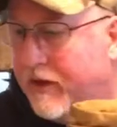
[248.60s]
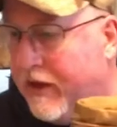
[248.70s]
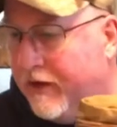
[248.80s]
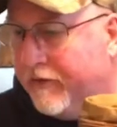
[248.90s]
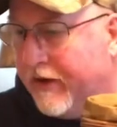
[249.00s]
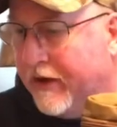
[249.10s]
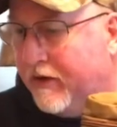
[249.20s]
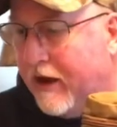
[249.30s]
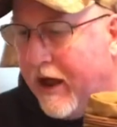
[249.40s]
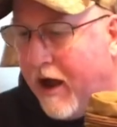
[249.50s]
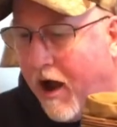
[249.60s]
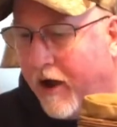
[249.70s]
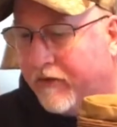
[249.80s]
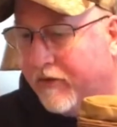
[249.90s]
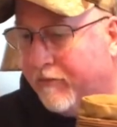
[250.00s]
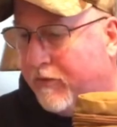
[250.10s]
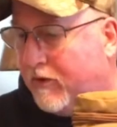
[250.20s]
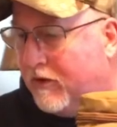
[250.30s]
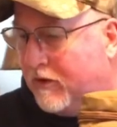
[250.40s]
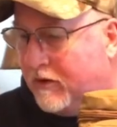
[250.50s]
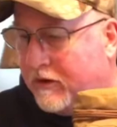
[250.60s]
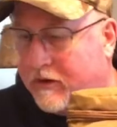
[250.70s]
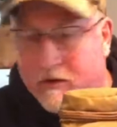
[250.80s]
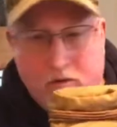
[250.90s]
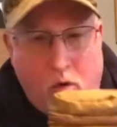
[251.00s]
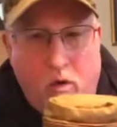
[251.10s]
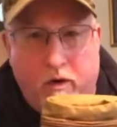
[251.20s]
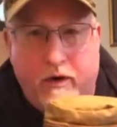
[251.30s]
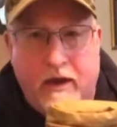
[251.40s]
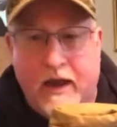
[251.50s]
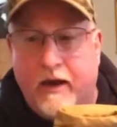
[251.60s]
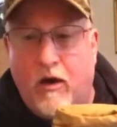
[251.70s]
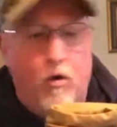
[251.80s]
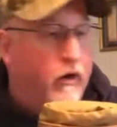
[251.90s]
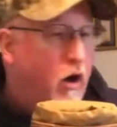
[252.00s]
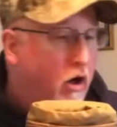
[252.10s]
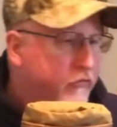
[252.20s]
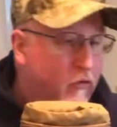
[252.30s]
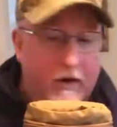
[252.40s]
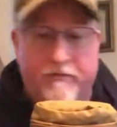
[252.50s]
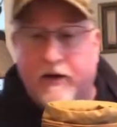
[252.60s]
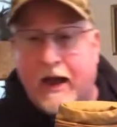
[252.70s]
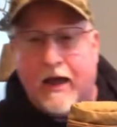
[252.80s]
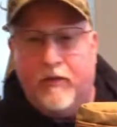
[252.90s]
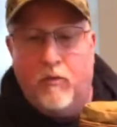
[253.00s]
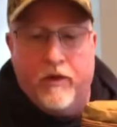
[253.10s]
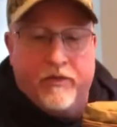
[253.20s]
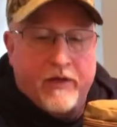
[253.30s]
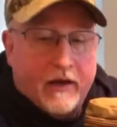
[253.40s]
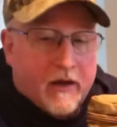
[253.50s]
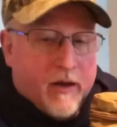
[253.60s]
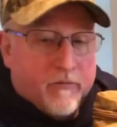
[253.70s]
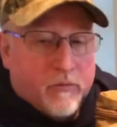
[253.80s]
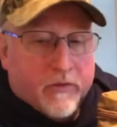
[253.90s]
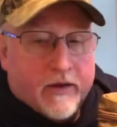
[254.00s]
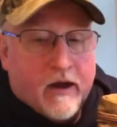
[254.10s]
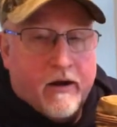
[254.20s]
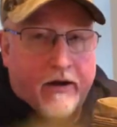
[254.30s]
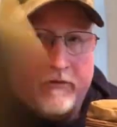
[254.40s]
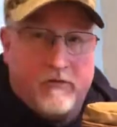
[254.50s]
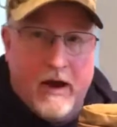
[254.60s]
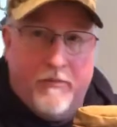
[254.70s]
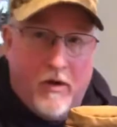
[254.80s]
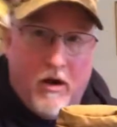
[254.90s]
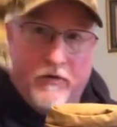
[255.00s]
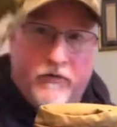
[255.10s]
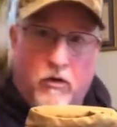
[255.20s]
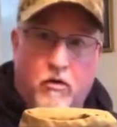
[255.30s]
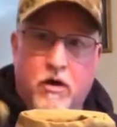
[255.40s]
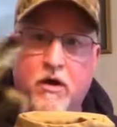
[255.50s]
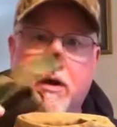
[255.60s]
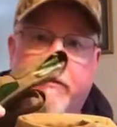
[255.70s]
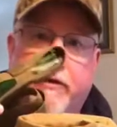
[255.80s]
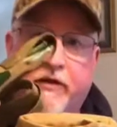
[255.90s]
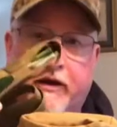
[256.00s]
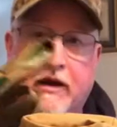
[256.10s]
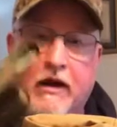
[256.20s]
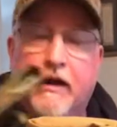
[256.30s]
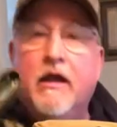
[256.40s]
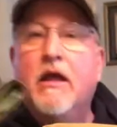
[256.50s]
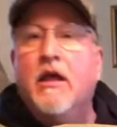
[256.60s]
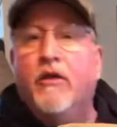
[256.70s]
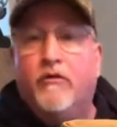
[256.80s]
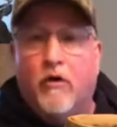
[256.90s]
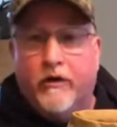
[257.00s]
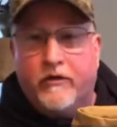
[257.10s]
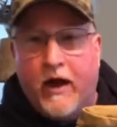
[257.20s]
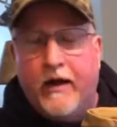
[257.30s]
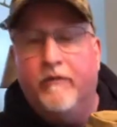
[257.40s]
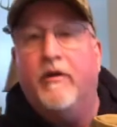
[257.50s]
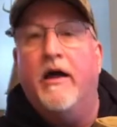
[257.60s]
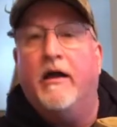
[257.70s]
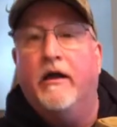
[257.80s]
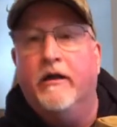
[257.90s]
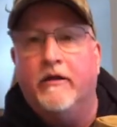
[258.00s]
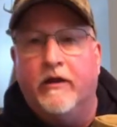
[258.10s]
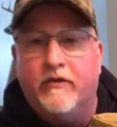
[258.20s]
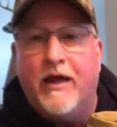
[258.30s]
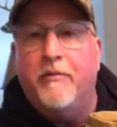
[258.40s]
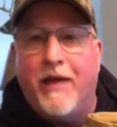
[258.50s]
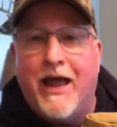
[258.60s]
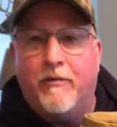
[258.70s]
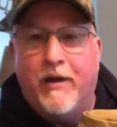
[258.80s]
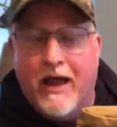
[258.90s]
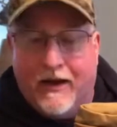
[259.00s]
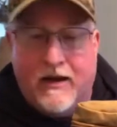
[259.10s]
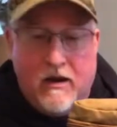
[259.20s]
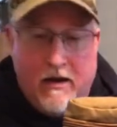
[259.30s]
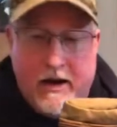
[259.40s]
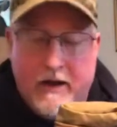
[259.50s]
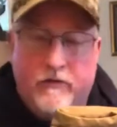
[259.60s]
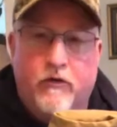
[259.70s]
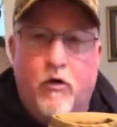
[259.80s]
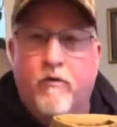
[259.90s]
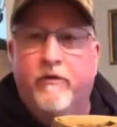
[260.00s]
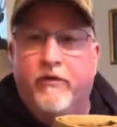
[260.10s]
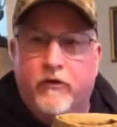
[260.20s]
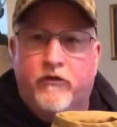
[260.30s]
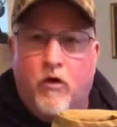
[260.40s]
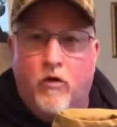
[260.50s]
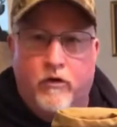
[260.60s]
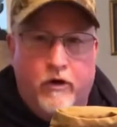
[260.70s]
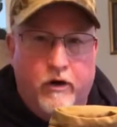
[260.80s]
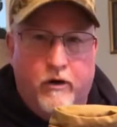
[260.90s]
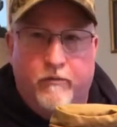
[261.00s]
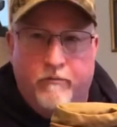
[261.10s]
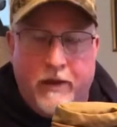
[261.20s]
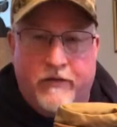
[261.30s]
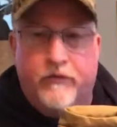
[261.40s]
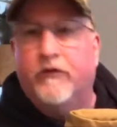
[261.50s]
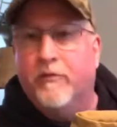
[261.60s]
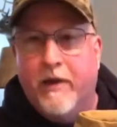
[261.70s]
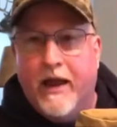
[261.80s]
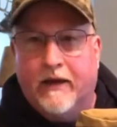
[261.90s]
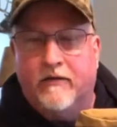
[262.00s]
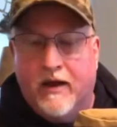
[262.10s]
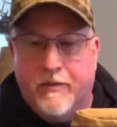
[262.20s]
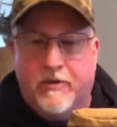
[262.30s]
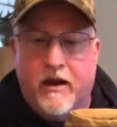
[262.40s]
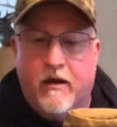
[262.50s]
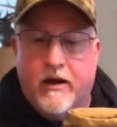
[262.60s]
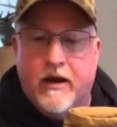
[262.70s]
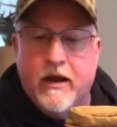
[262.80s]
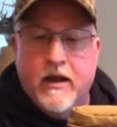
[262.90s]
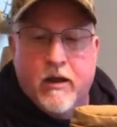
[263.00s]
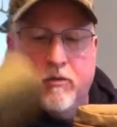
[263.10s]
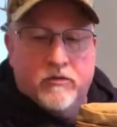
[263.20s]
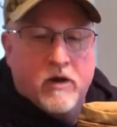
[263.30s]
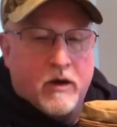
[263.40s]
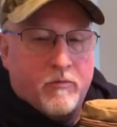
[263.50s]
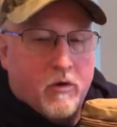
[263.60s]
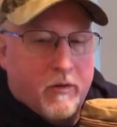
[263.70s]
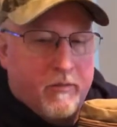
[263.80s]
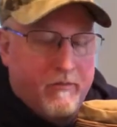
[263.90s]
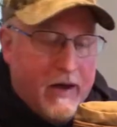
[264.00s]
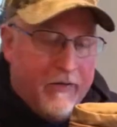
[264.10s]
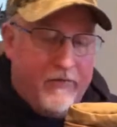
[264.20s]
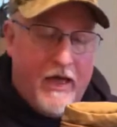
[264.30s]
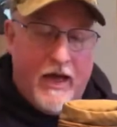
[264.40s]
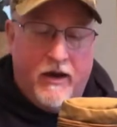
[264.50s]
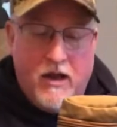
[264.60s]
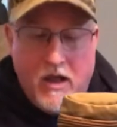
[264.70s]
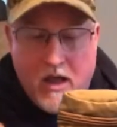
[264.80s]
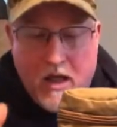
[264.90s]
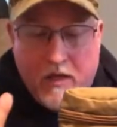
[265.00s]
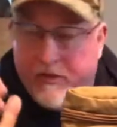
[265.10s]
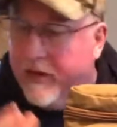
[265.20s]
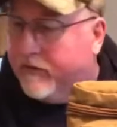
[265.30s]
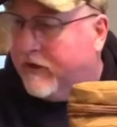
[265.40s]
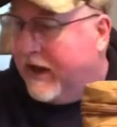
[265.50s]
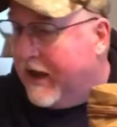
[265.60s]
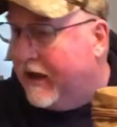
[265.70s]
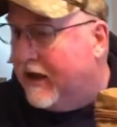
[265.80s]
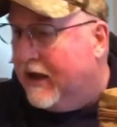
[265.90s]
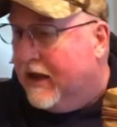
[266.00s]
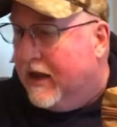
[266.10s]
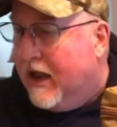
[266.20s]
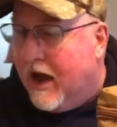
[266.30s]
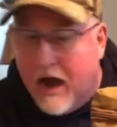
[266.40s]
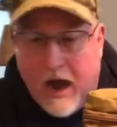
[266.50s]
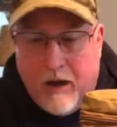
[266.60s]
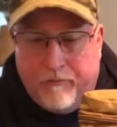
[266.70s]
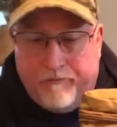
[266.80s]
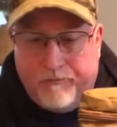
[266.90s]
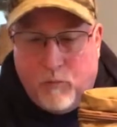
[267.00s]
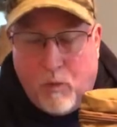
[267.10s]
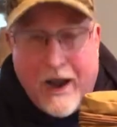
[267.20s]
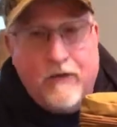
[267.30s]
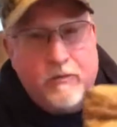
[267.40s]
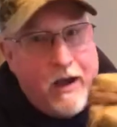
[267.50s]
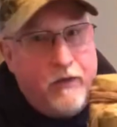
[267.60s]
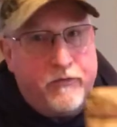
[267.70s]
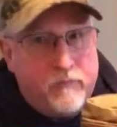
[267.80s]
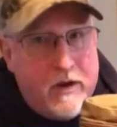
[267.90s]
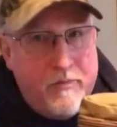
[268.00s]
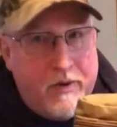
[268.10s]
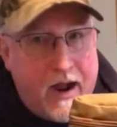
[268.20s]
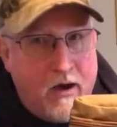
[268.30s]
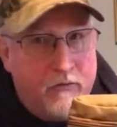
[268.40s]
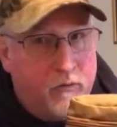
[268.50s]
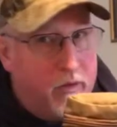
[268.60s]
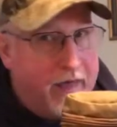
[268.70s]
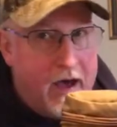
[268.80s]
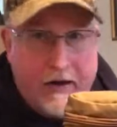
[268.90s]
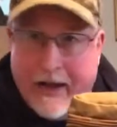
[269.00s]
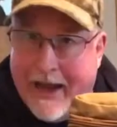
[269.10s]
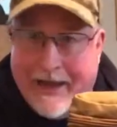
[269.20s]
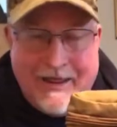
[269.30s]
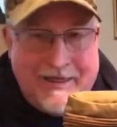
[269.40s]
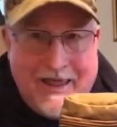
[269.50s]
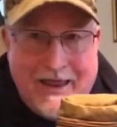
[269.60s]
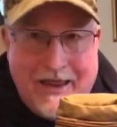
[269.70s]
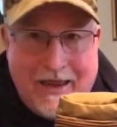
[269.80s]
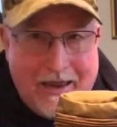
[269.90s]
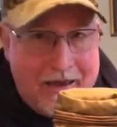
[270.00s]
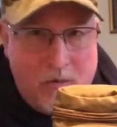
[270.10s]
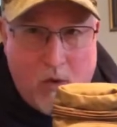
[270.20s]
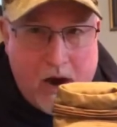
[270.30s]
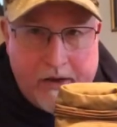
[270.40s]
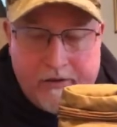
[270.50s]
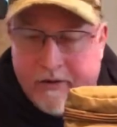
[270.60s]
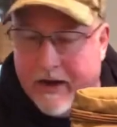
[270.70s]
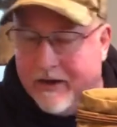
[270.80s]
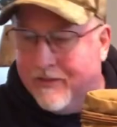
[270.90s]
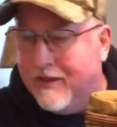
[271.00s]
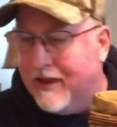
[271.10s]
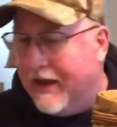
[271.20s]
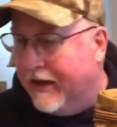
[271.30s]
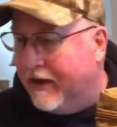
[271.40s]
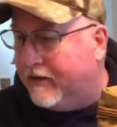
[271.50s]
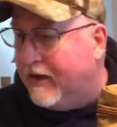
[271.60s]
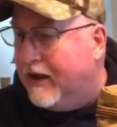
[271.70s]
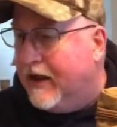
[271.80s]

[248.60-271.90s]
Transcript: It is a awesome core kit. Oh, and also I forgot the one thing. It comes with a carrying strap also for the kit. So it's kind of like it, it's not a backpack carry, it's an over the shoulder messenger bag type carry. And we'll talk more about that. This kit um, weighs about three pounds without anything, any water, anything in it.